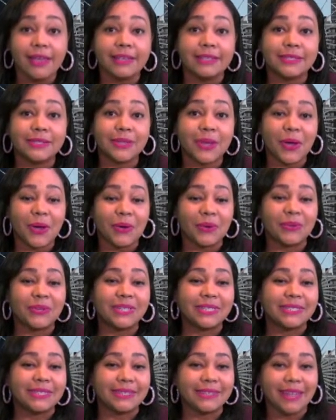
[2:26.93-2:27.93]
So
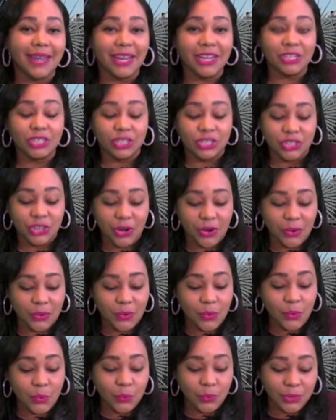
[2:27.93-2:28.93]
today's
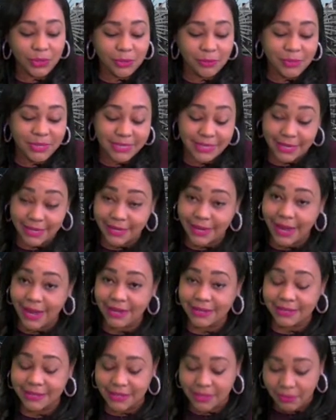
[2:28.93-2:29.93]
show will be
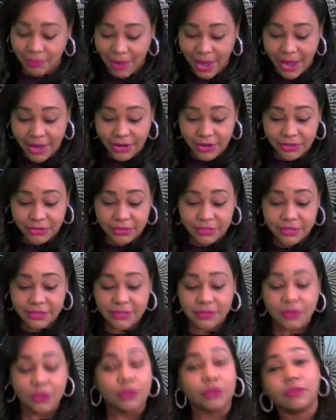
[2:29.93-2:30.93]
dedicated to the
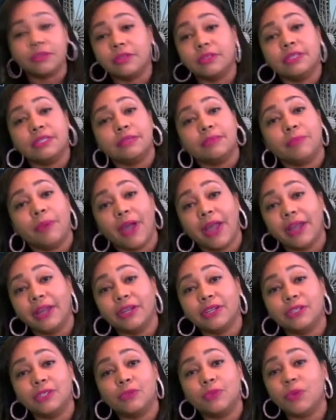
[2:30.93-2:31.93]
buyers.
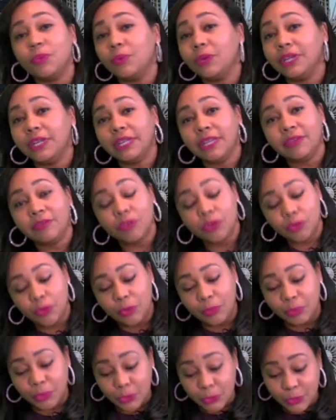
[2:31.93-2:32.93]
Buyers, we want to give you
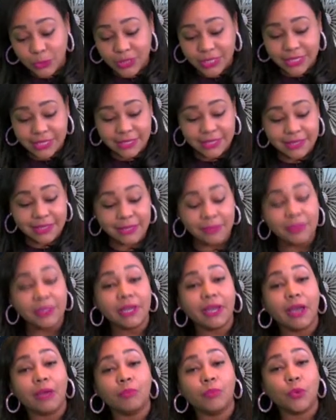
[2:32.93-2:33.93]
a boost to
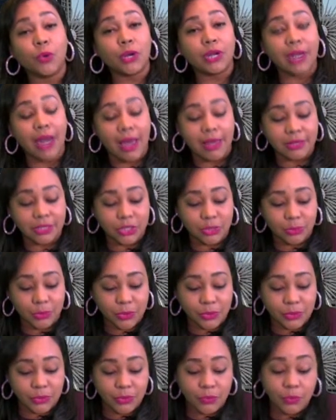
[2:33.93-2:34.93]
become more
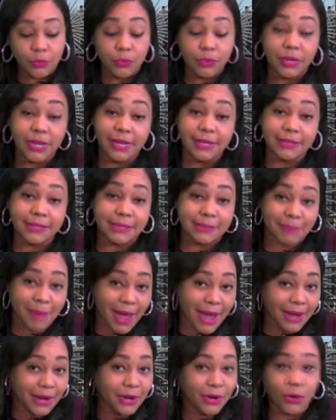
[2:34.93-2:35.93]
knowledgeable,
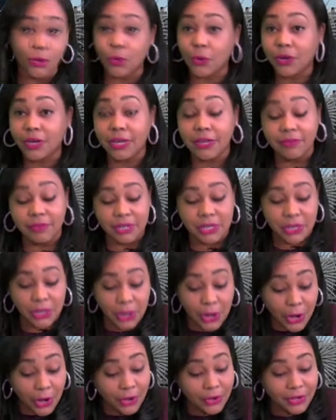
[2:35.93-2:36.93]
inspire, or even
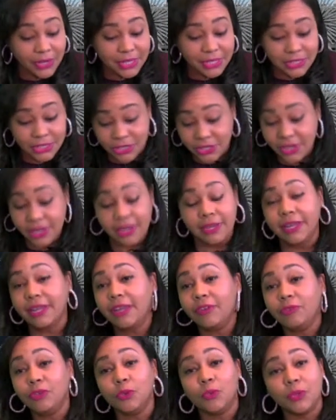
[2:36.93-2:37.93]
encourage
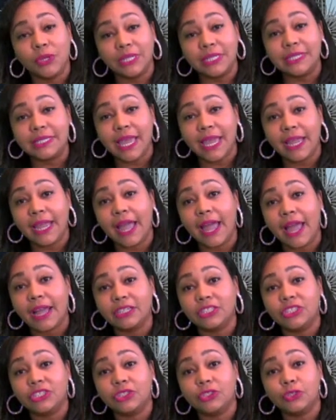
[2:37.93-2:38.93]
if you want to take
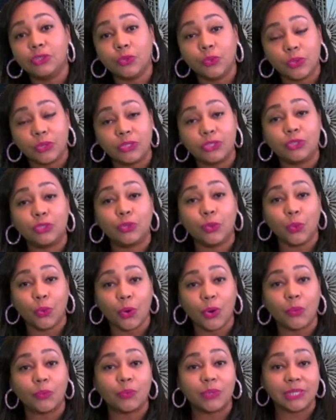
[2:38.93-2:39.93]
action towards
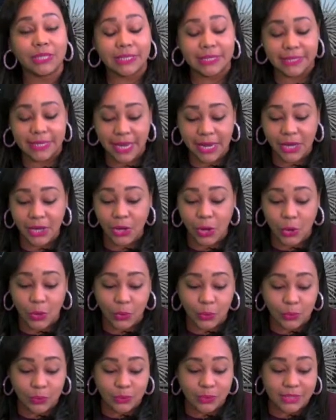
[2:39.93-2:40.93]
your real estate
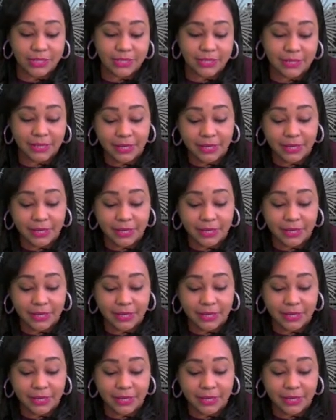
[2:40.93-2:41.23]
goals.